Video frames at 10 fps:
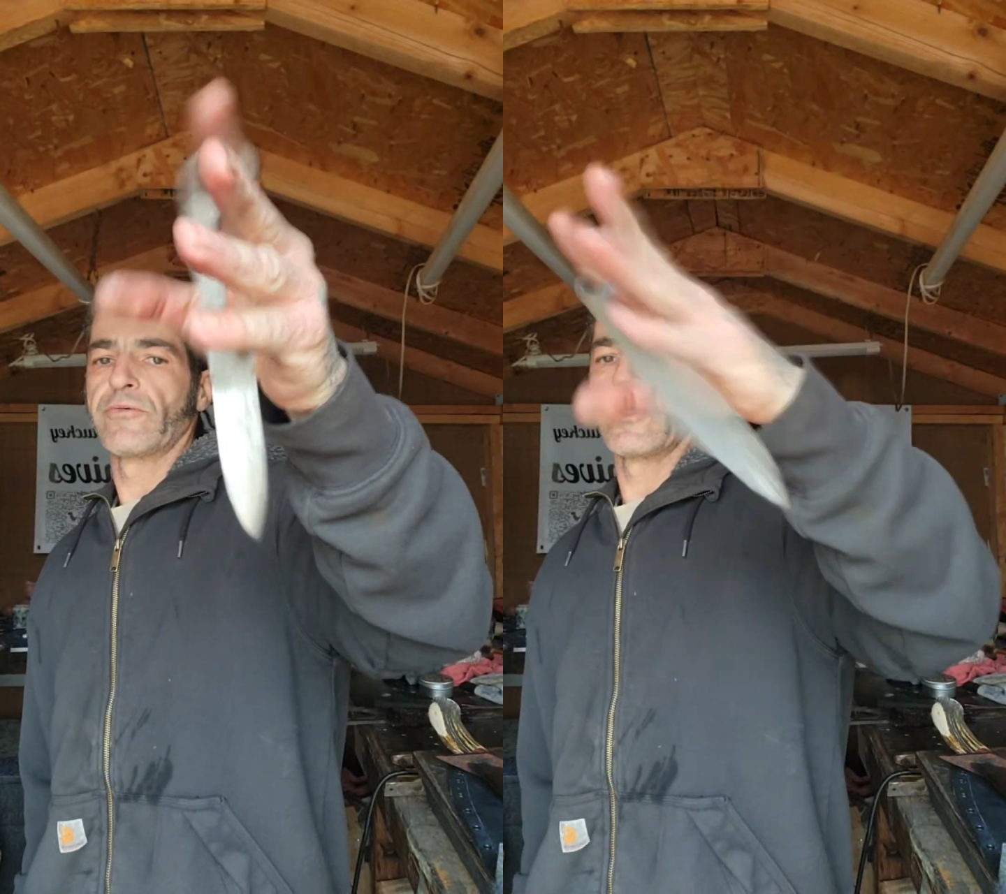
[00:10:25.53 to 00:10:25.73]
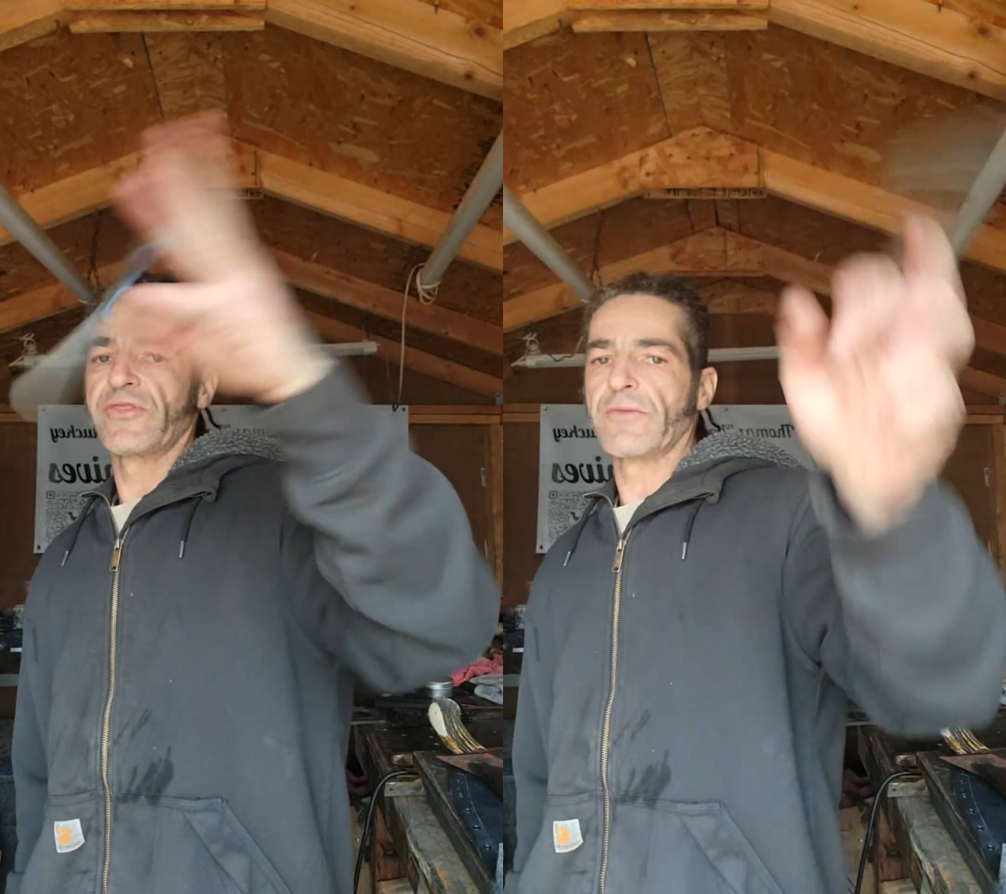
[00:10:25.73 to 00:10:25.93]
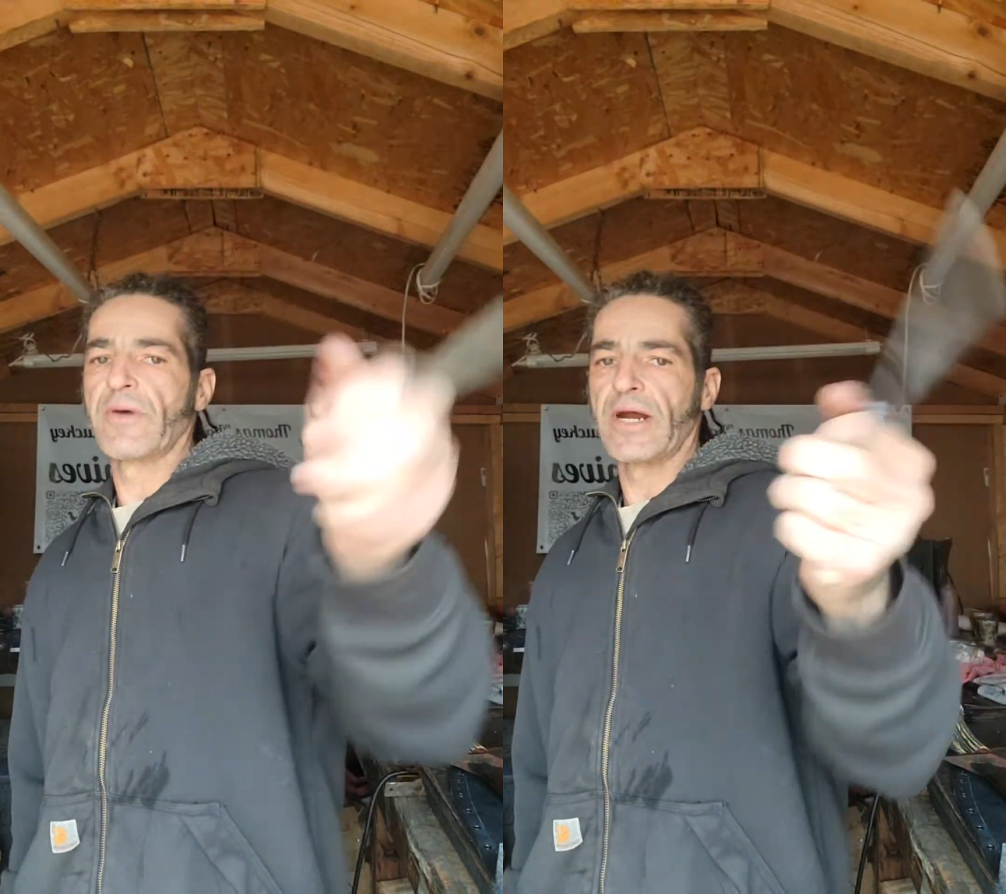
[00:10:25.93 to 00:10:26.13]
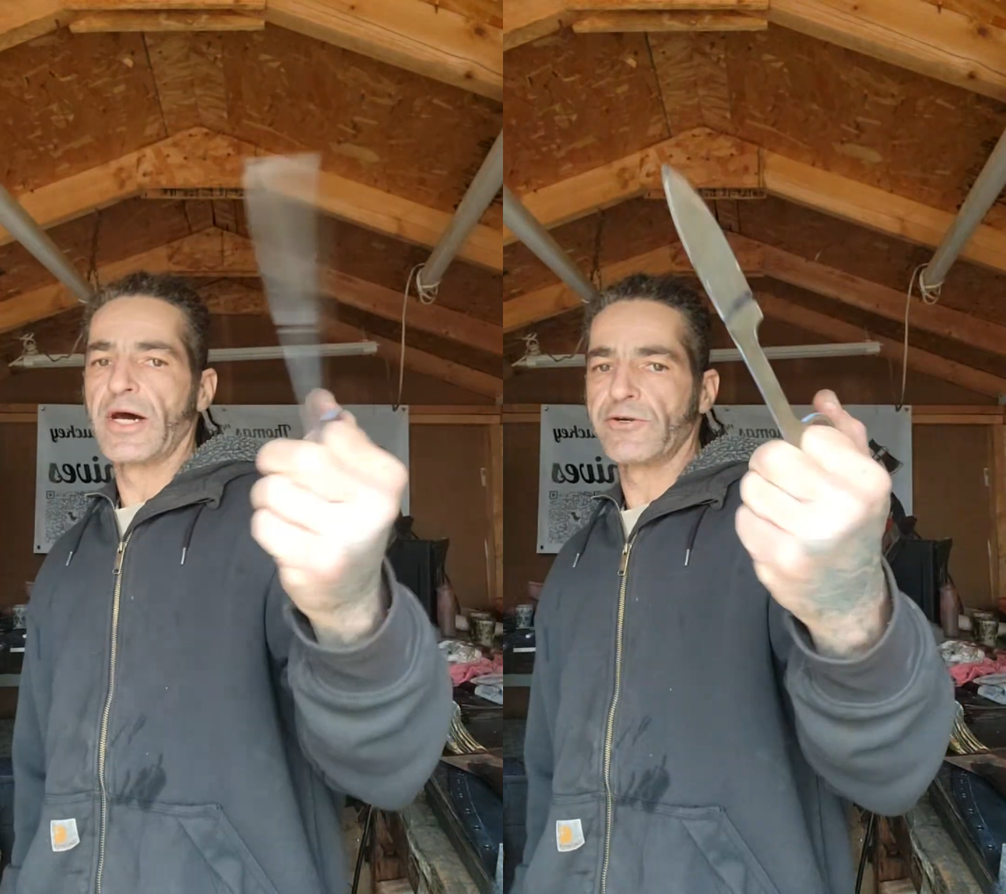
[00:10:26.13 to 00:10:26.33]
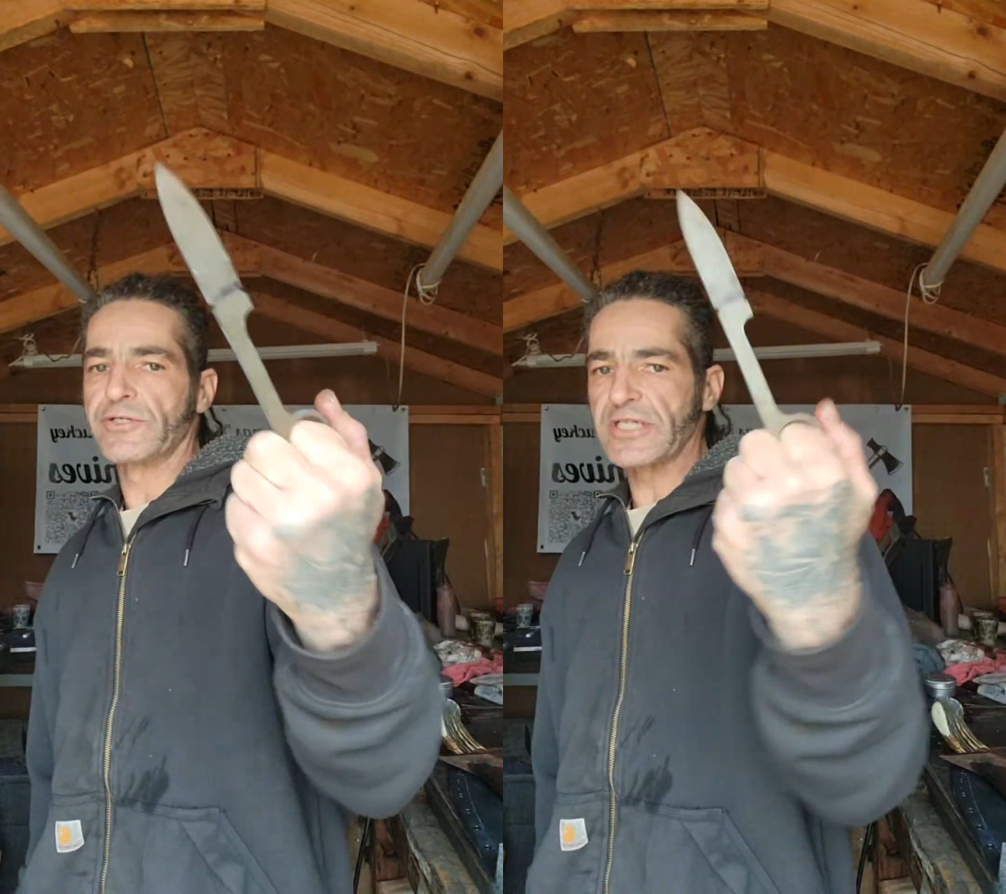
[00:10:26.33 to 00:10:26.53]
I think about
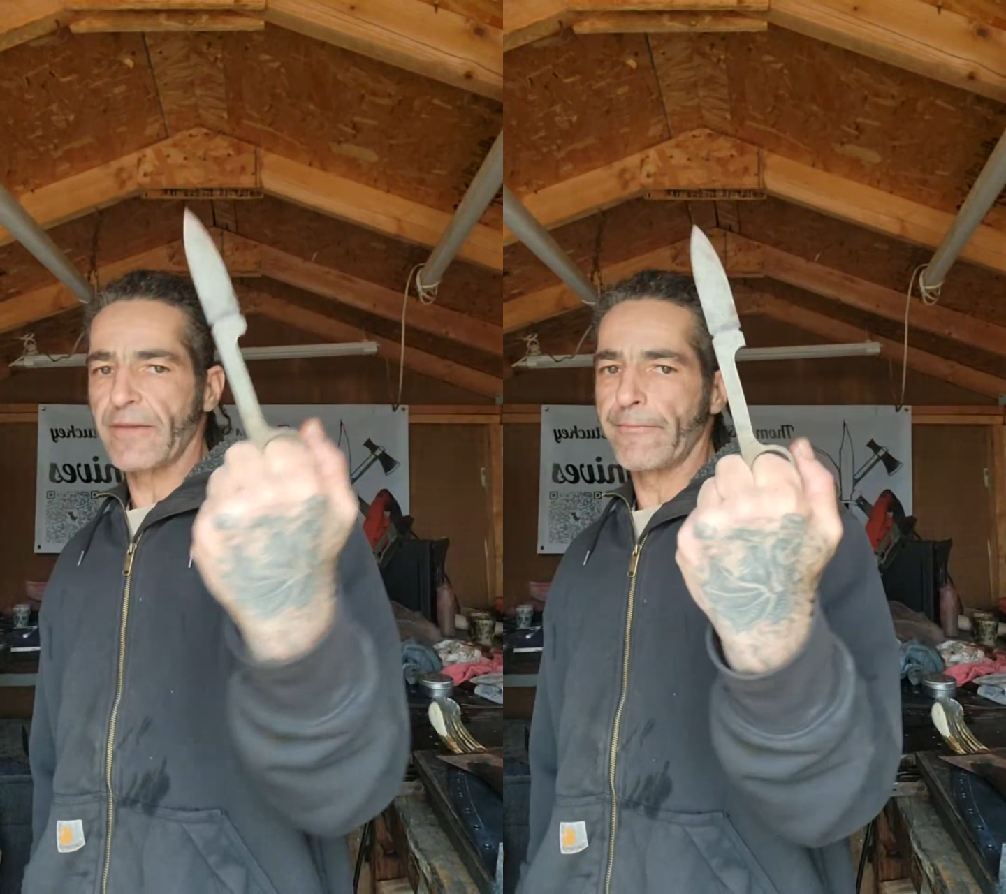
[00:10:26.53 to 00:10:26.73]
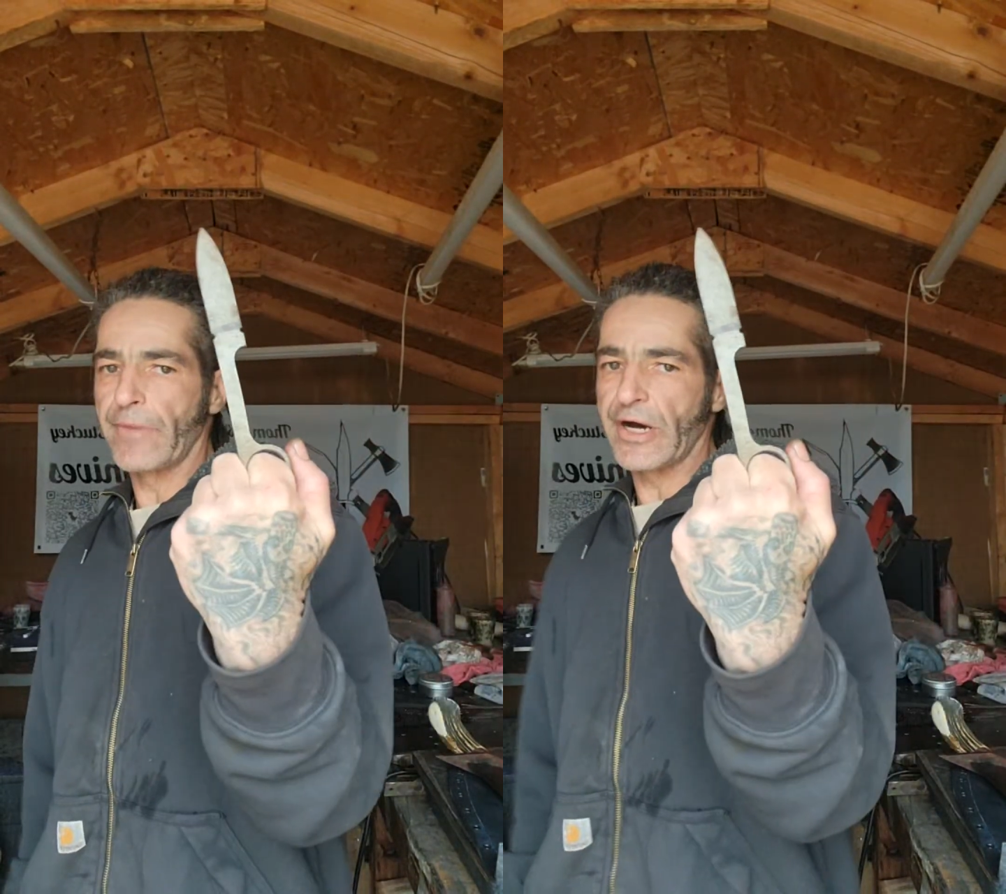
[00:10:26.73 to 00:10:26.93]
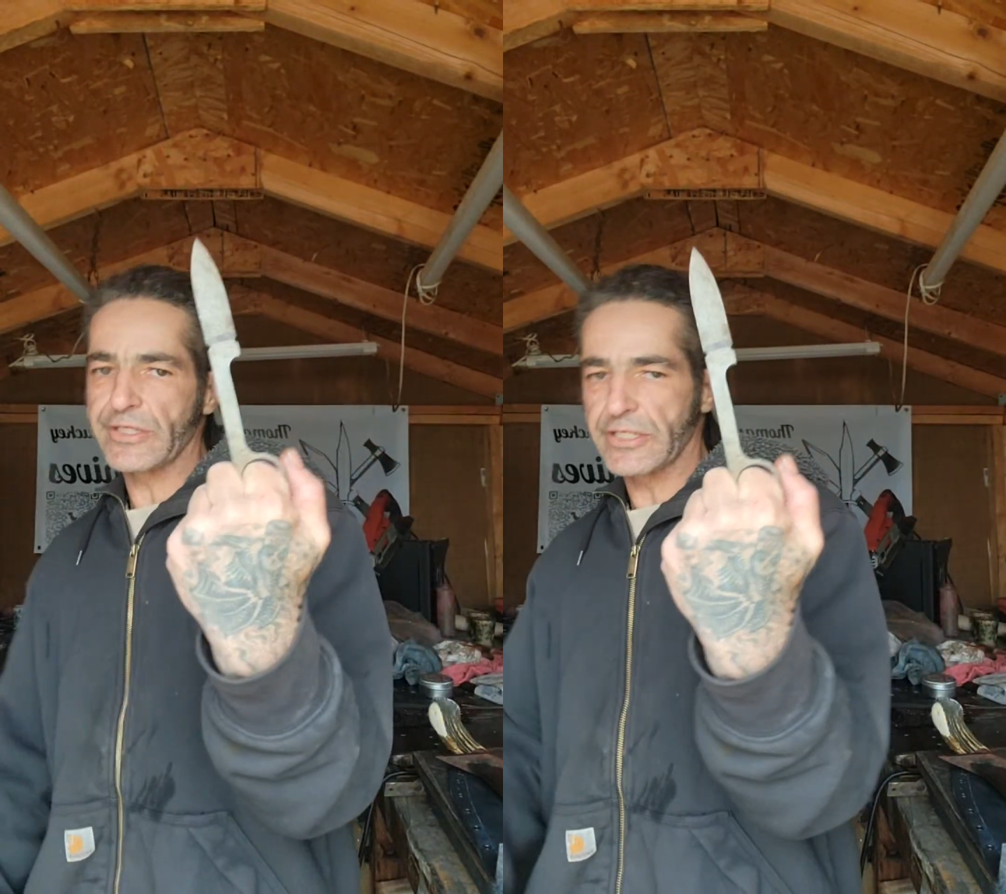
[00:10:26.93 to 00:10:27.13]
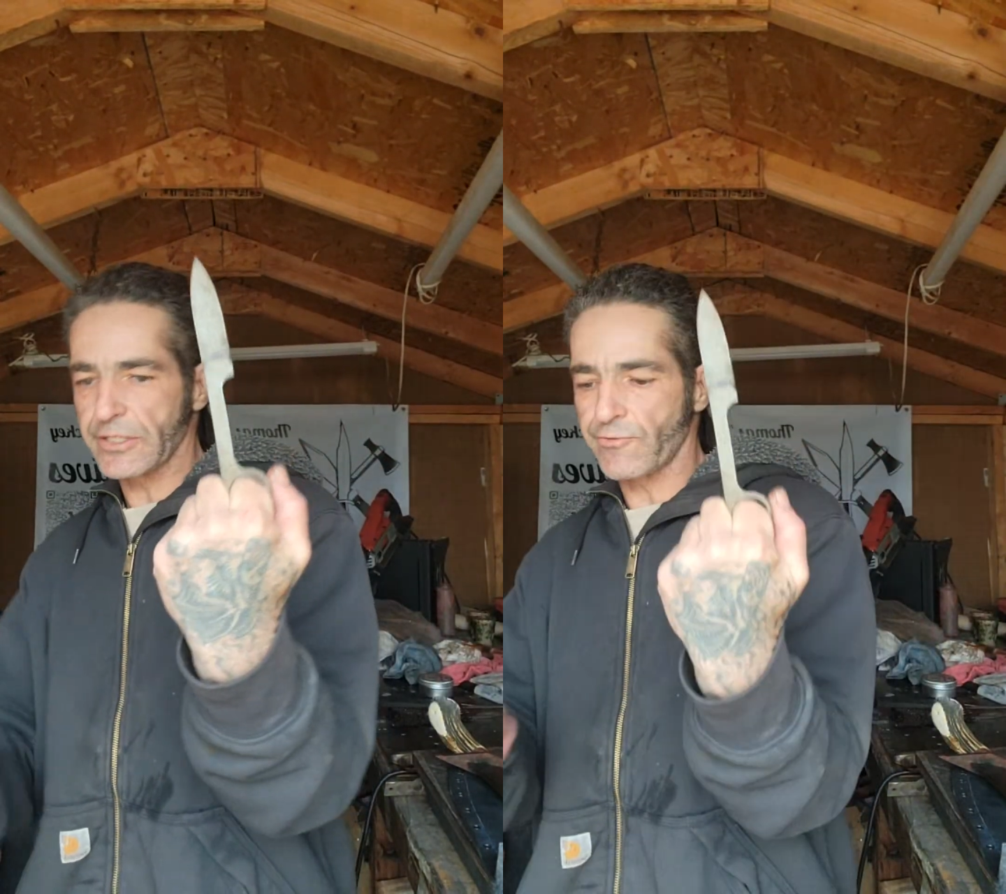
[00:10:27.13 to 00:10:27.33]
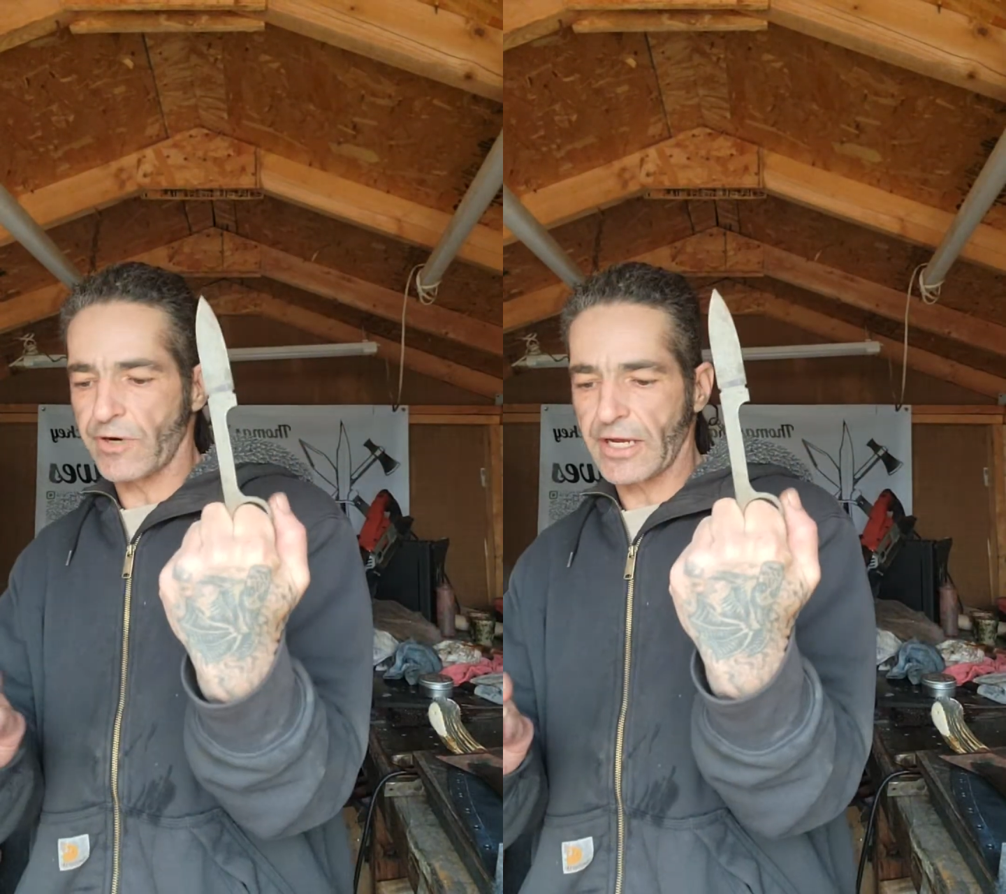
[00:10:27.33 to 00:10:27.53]
$107 is
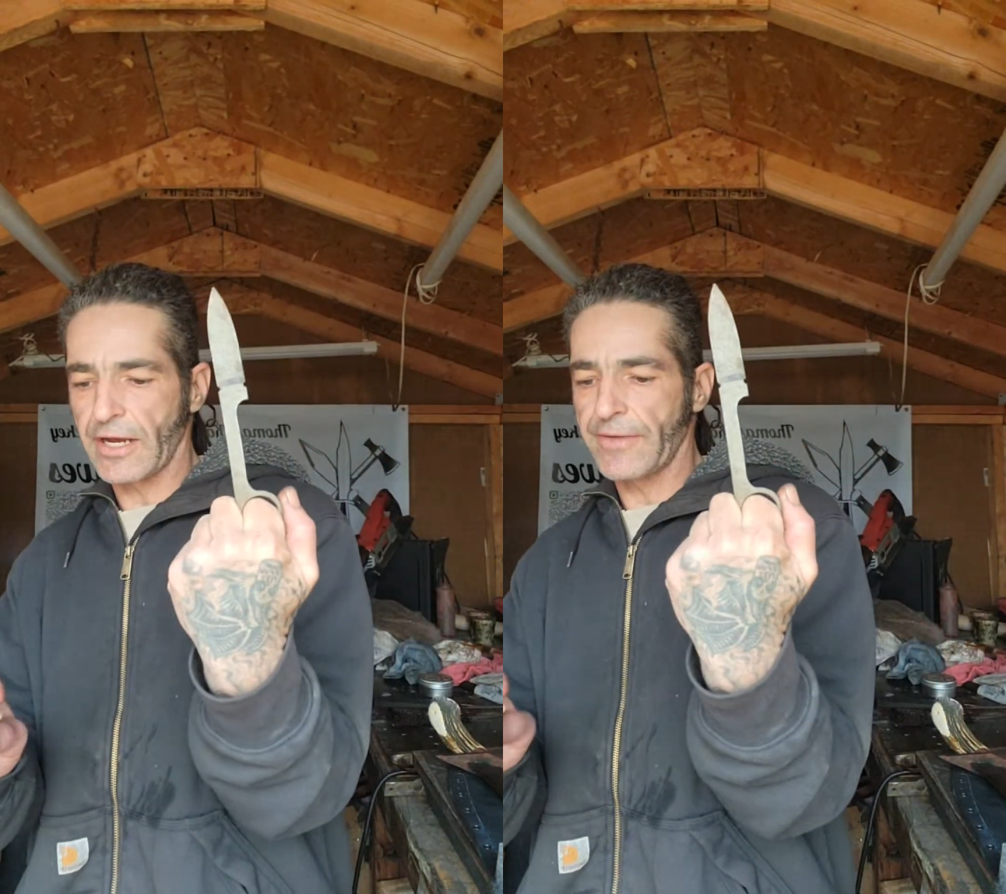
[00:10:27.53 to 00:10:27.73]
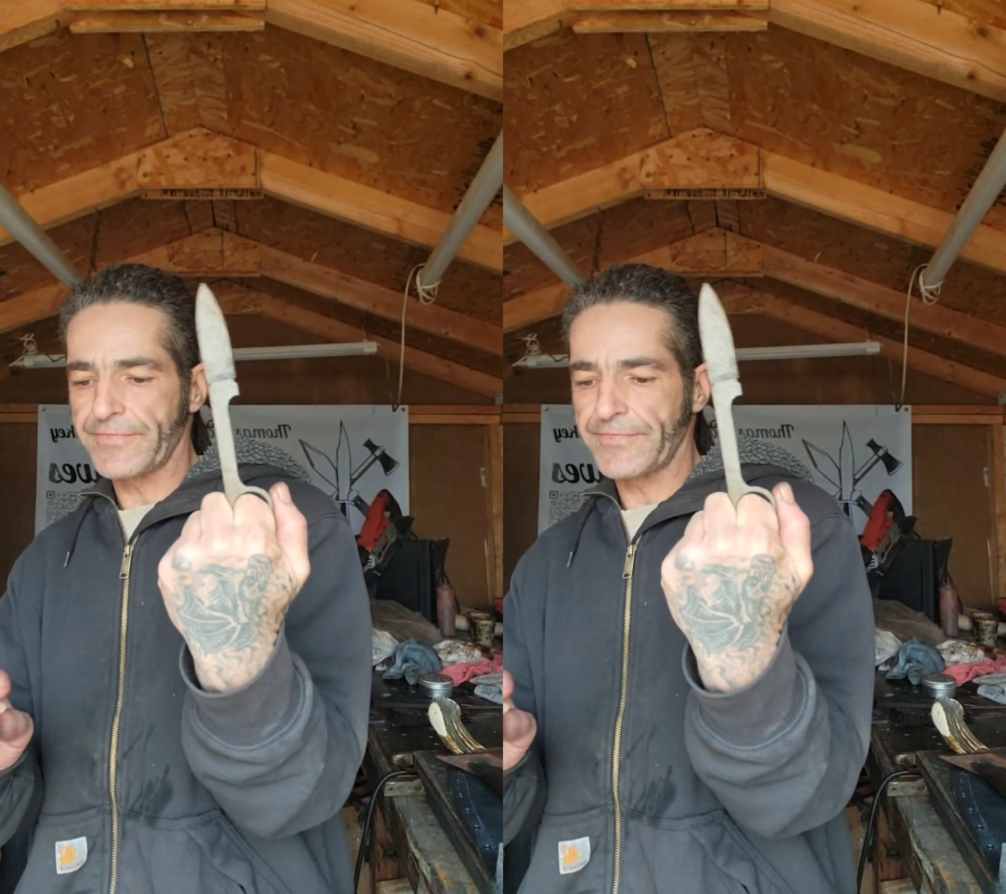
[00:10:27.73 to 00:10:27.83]
what I got.